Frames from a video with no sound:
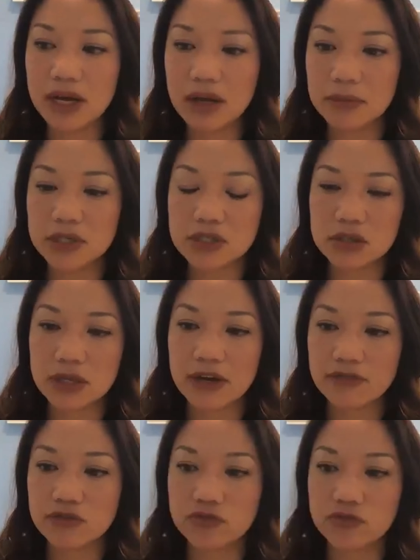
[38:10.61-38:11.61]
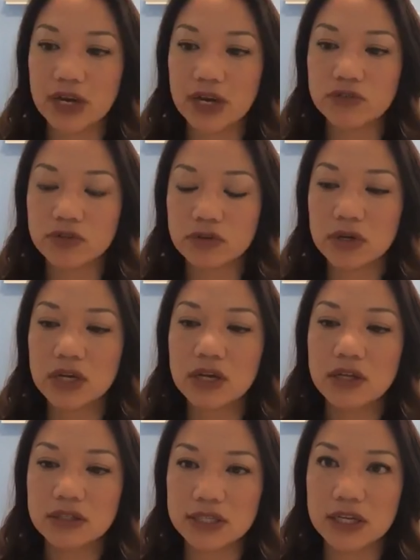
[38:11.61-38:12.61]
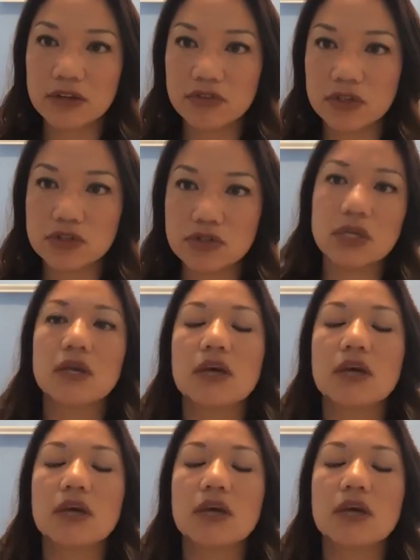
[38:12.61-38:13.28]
much after the date of injury.